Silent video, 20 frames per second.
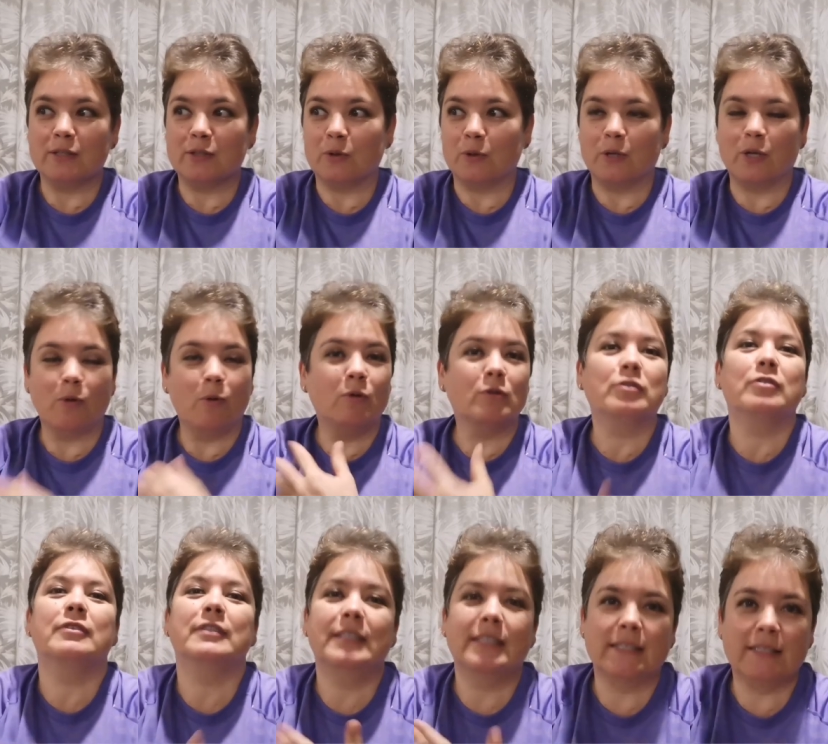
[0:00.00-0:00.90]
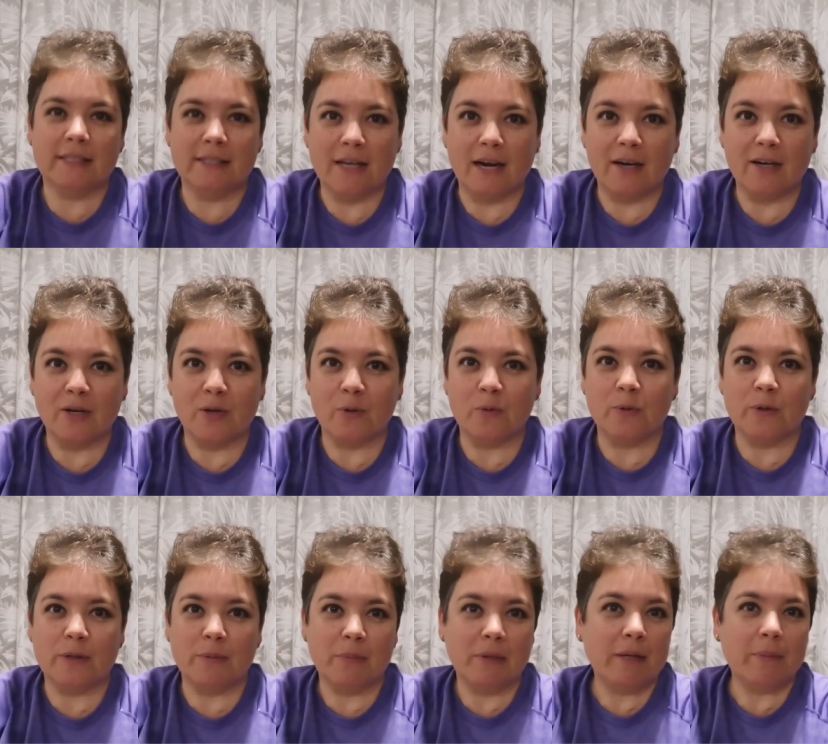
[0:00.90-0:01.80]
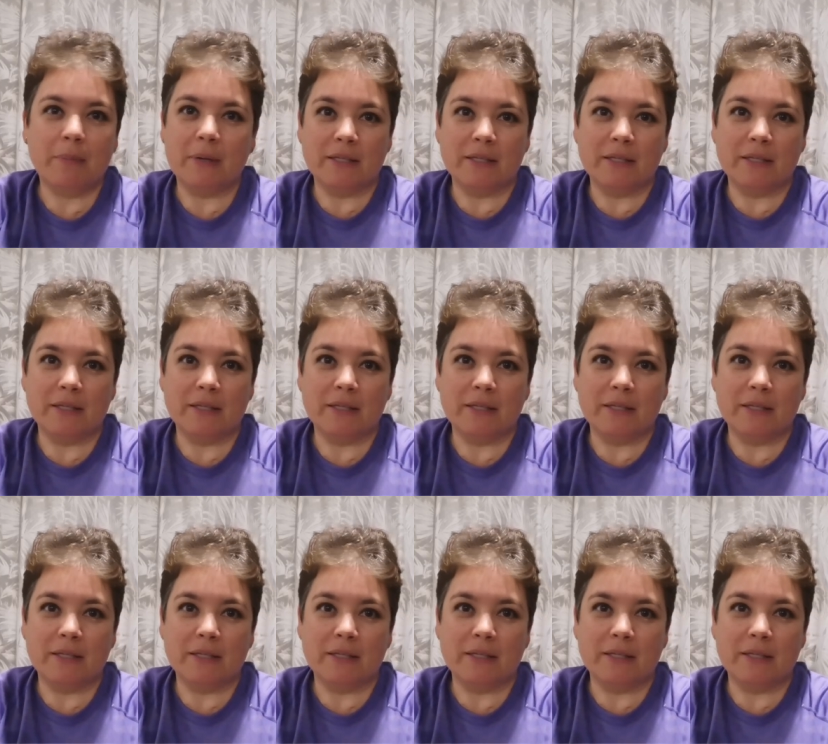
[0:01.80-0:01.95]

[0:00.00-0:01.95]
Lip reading: So he also didn't argue with me,